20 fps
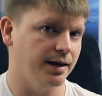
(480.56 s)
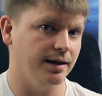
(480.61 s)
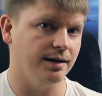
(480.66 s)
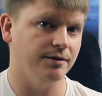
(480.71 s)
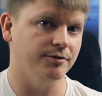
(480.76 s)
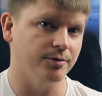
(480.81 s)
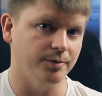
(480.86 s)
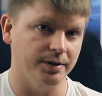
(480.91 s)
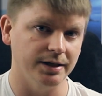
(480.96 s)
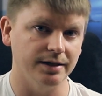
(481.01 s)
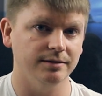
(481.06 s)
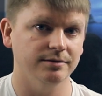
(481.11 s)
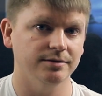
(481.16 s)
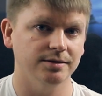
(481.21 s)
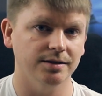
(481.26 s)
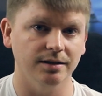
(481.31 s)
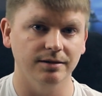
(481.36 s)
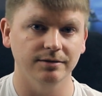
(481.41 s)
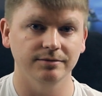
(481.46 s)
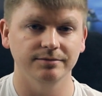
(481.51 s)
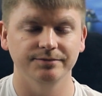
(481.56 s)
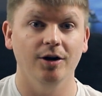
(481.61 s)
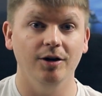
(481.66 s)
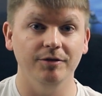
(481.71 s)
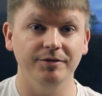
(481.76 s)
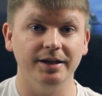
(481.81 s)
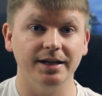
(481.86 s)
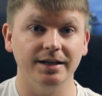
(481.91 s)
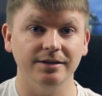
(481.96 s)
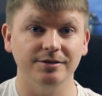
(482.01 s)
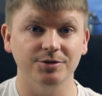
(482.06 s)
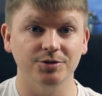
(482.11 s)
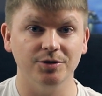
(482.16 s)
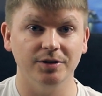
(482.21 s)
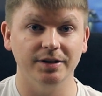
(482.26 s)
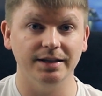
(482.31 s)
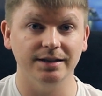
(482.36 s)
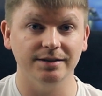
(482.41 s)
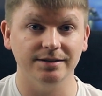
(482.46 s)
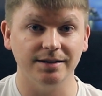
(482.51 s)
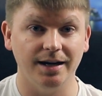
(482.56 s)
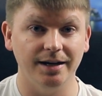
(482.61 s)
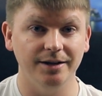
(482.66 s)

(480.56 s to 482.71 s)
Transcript: like every week. So hopefully you guys enjoy this.